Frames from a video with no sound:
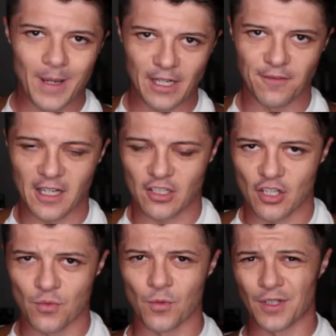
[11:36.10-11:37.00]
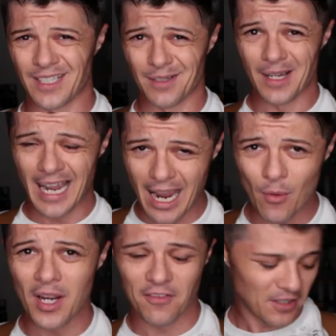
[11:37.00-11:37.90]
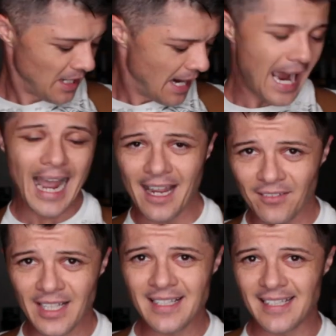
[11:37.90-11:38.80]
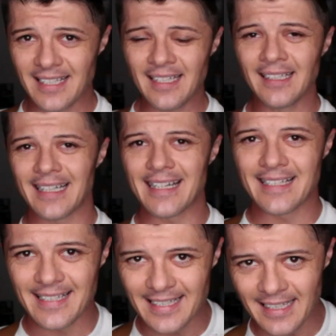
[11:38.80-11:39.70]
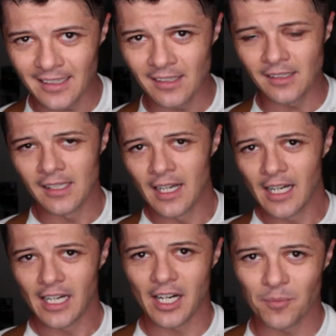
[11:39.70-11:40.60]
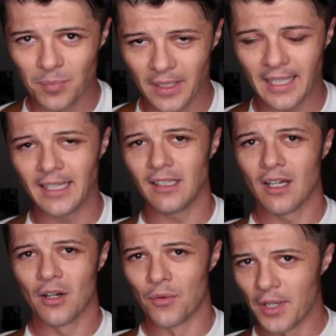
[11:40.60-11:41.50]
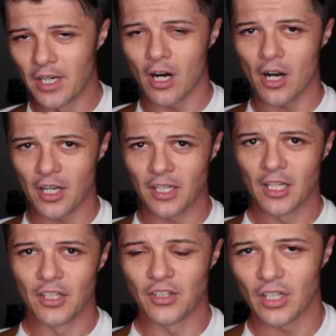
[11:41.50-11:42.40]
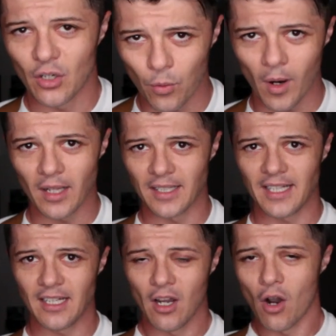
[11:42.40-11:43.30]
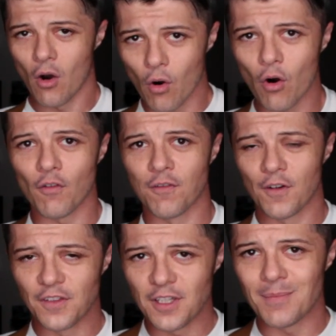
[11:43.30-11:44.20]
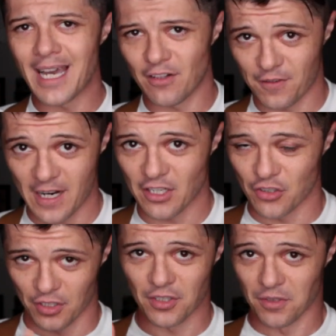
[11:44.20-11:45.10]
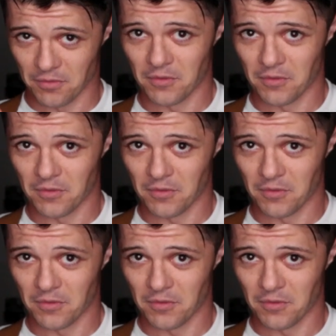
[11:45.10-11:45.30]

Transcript: manufacturer's warranty. However, I have not seen a single complaint regarding the quality of the manufacturers.